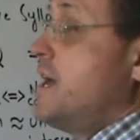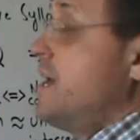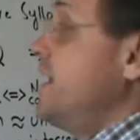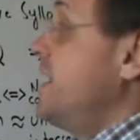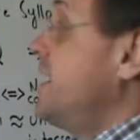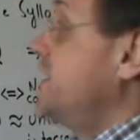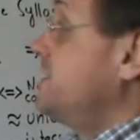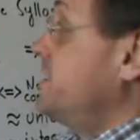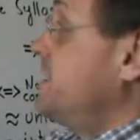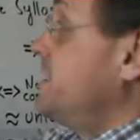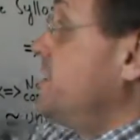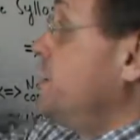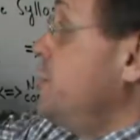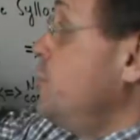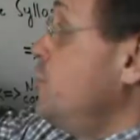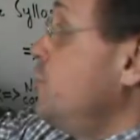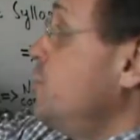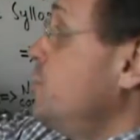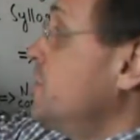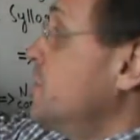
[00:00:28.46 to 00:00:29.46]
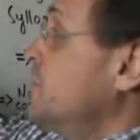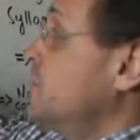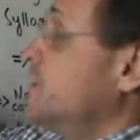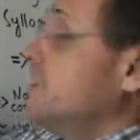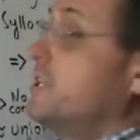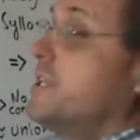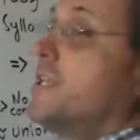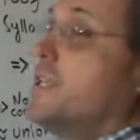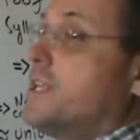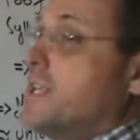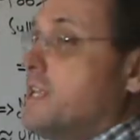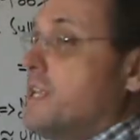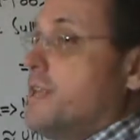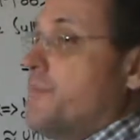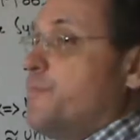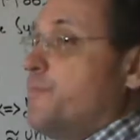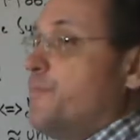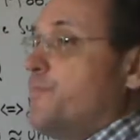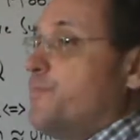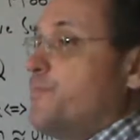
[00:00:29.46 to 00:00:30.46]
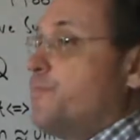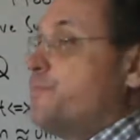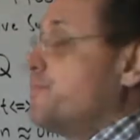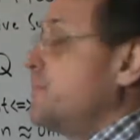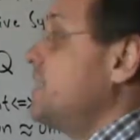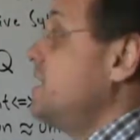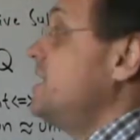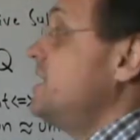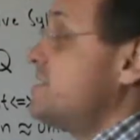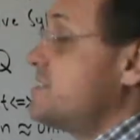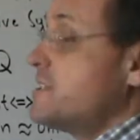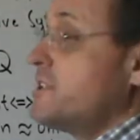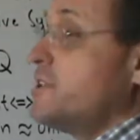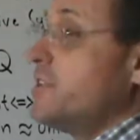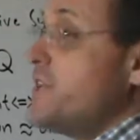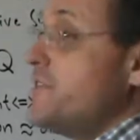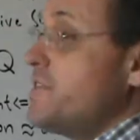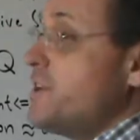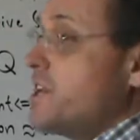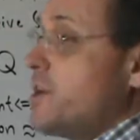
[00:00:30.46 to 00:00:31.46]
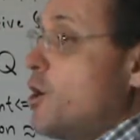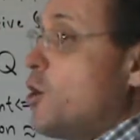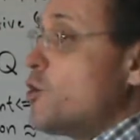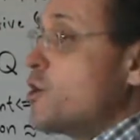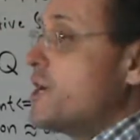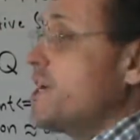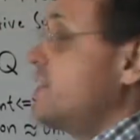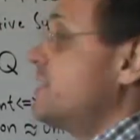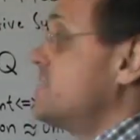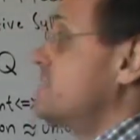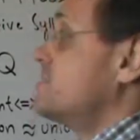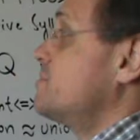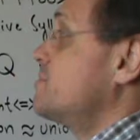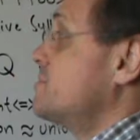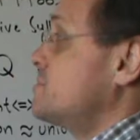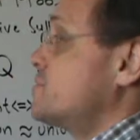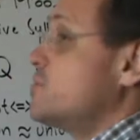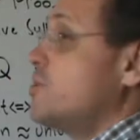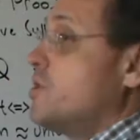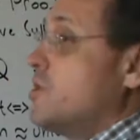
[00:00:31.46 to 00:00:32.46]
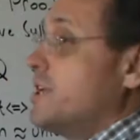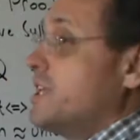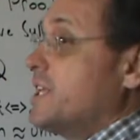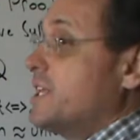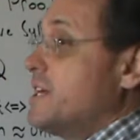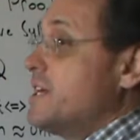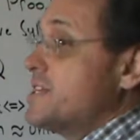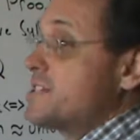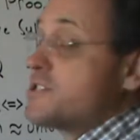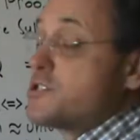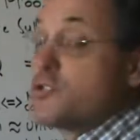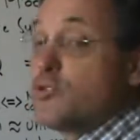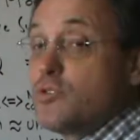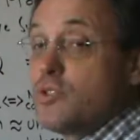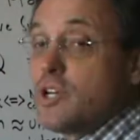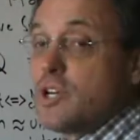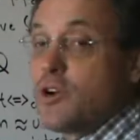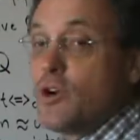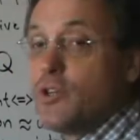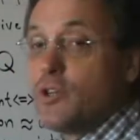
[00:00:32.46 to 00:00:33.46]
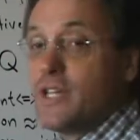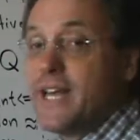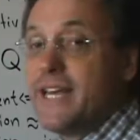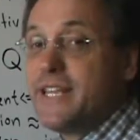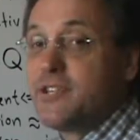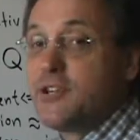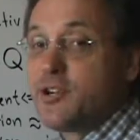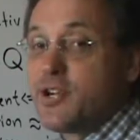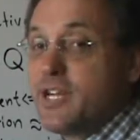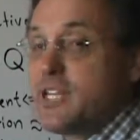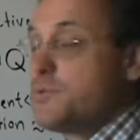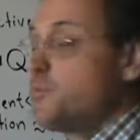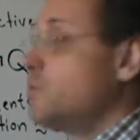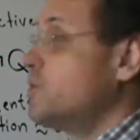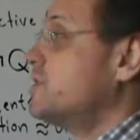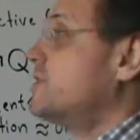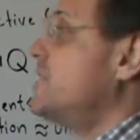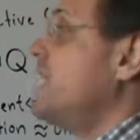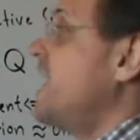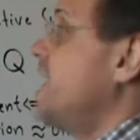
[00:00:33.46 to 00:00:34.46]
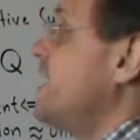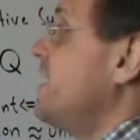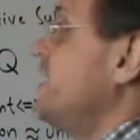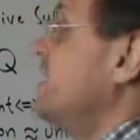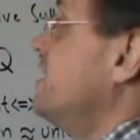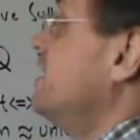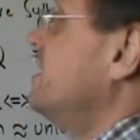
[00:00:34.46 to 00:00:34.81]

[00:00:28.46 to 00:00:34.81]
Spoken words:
and a human is a living organism, so sooner or later it will die.